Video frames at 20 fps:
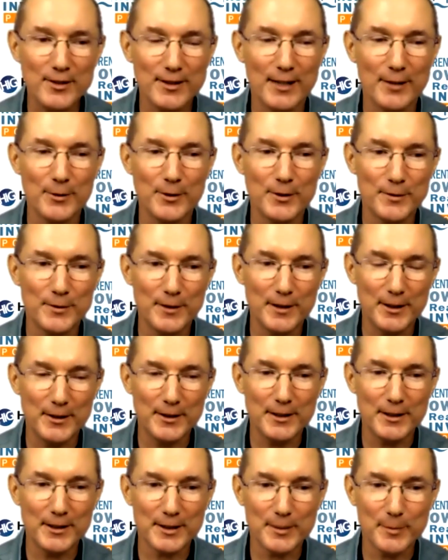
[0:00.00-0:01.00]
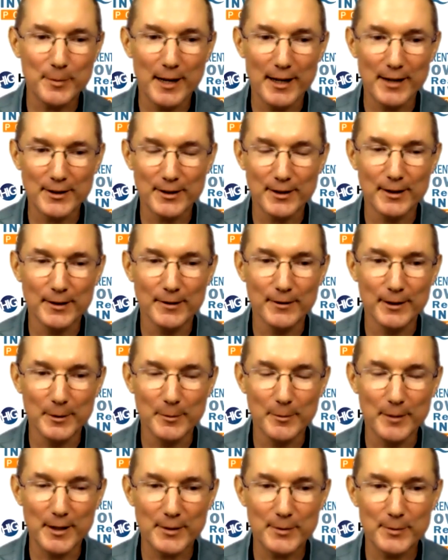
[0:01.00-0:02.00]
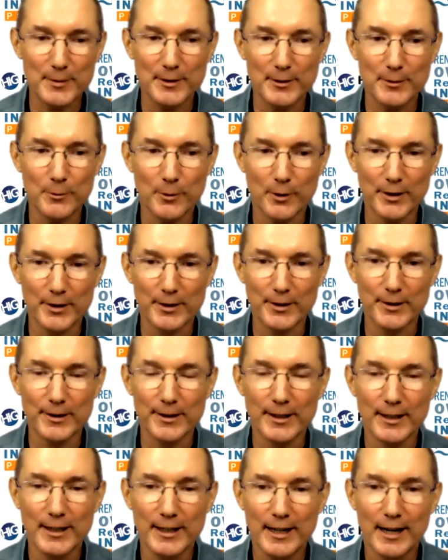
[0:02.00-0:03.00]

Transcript: that was very expensive, and it makes me wonder,